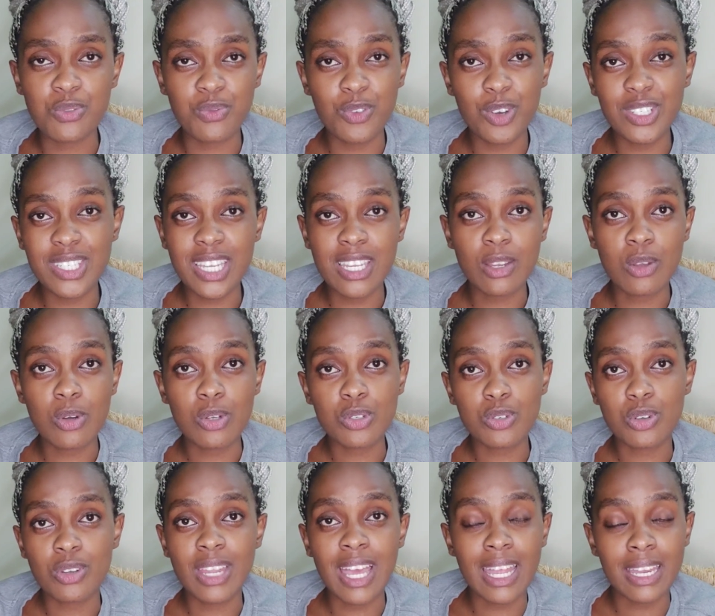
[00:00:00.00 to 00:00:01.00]
you've gotten
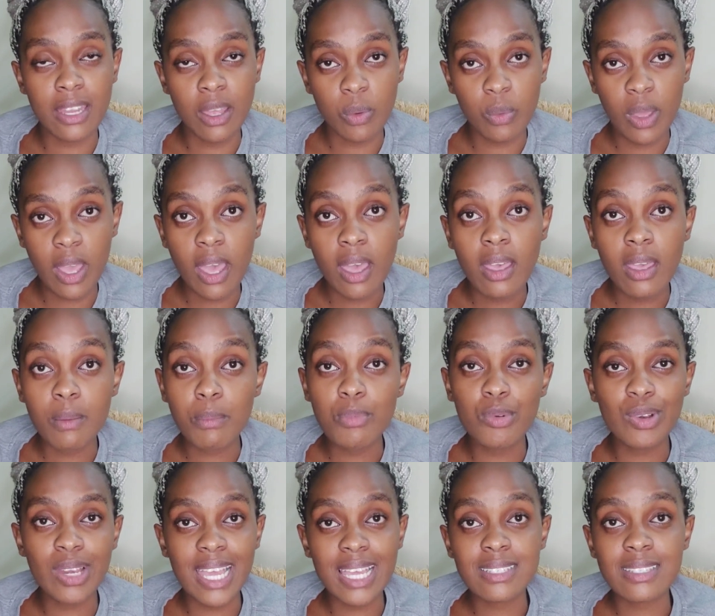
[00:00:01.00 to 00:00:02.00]
cotton underwear a
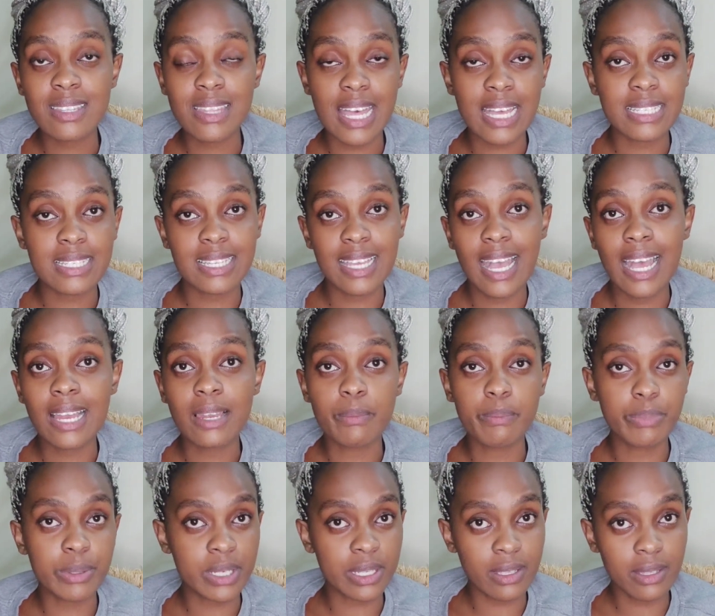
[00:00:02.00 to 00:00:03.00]
let that girl
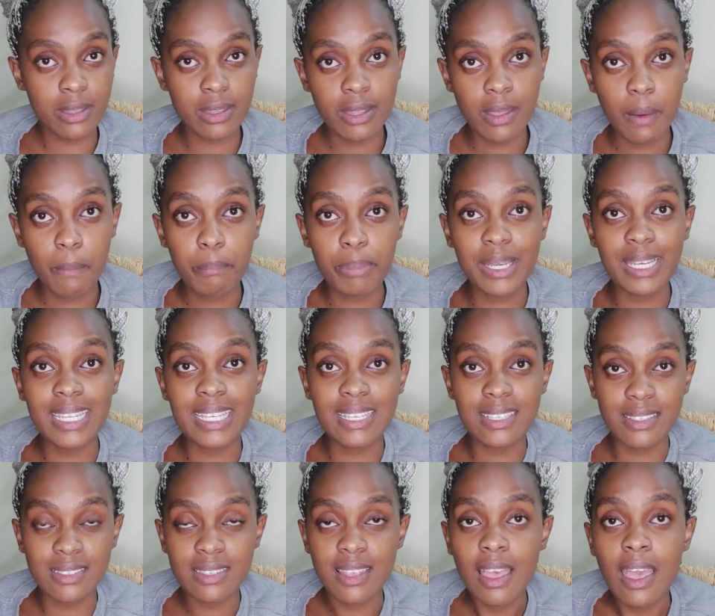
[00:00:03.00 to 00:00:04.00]
breathe
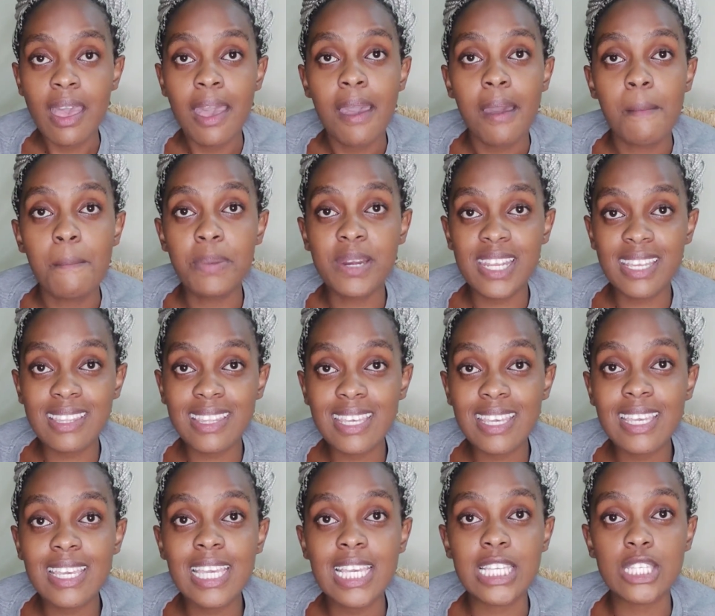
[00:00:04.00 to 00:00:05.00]
please
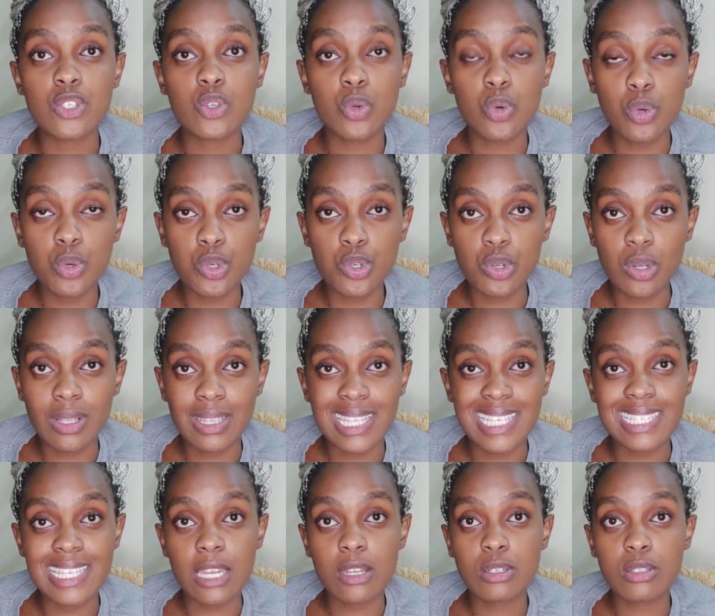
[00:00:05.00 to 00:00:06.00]
breathing is crucial
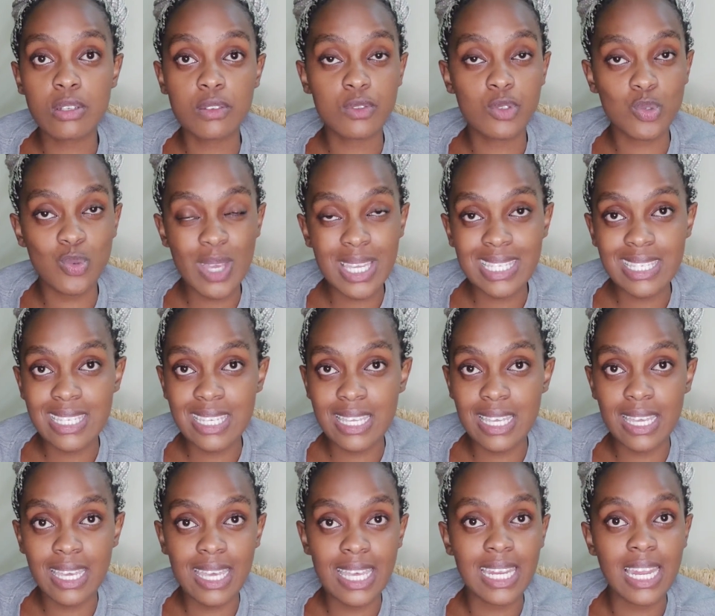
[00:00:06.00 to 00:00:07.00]
there's a lot of
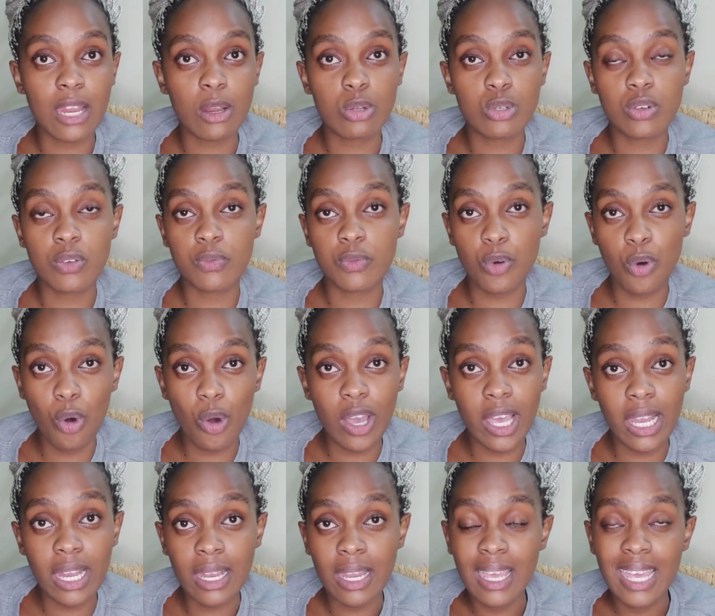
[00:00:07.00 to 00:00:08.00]
sweating and a lot of
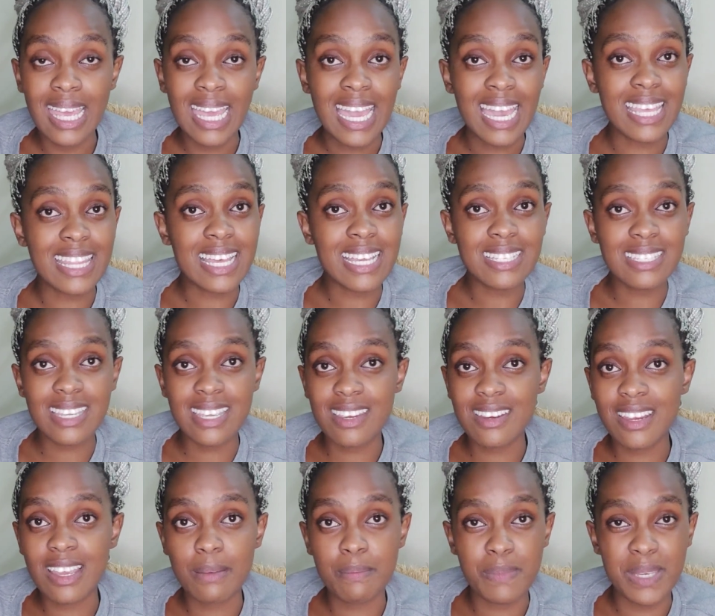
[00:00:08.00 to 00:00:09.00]
oil and that
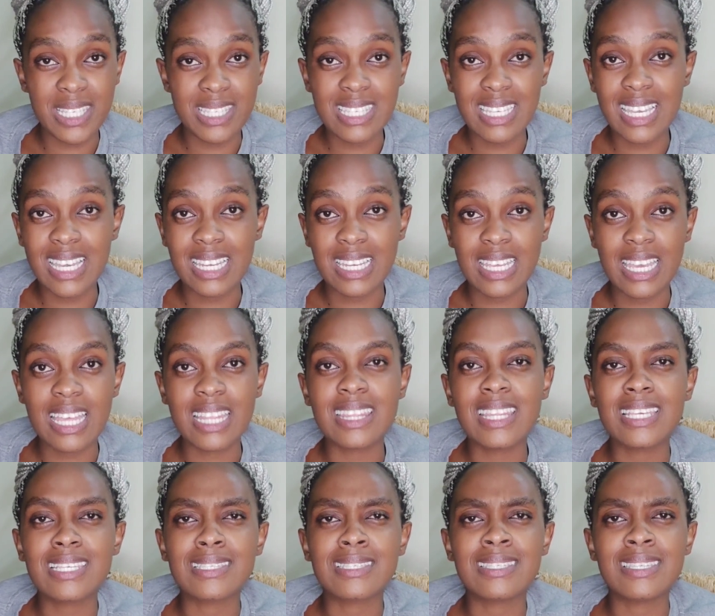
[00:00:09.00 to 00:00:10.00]
area basically and
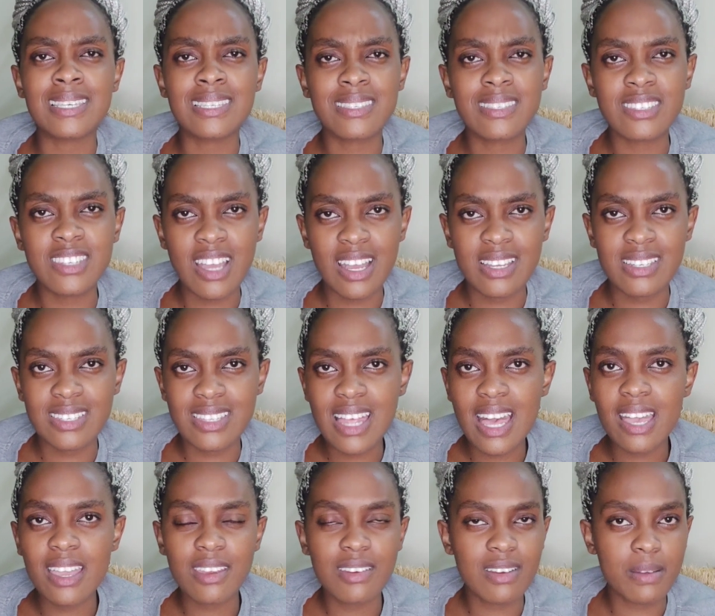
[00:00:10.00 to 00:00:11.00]
there's discharge
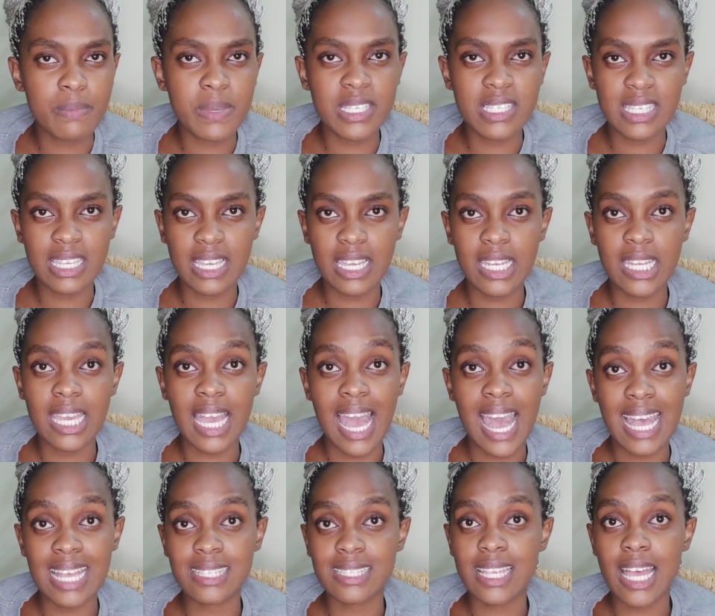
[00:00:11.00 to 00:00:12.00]
that area basically
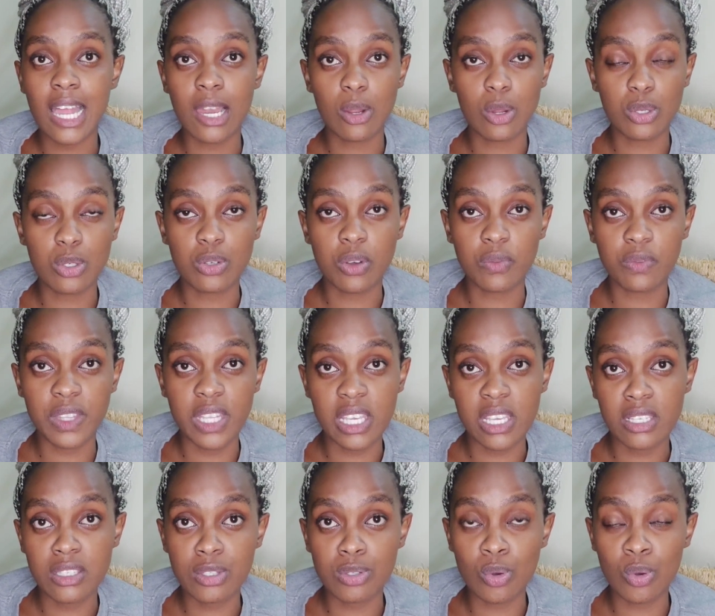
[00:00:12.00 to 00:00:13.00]
has a lot of
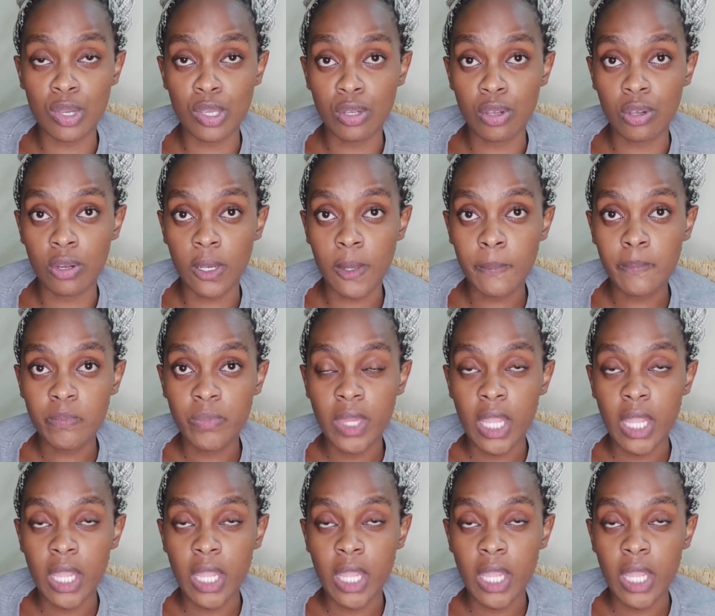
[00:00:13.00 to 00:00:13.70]
things going on